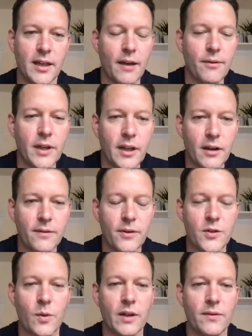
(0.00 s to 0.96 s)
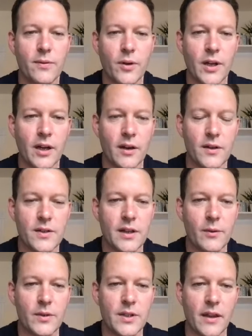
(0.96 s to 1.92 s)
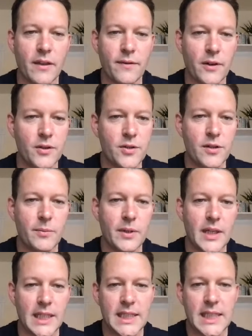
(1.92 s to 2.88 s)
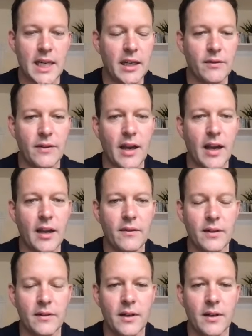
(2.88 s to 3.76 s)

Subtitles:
every year for 24 years. I was on the first trip in 1995,